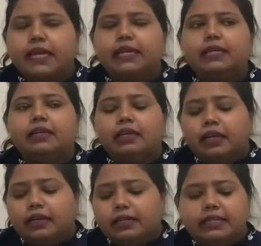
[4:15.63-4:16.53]
Any
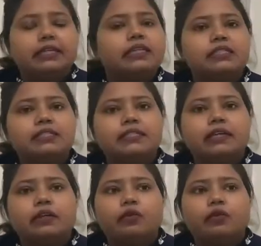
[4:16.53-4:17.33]
leakage is there,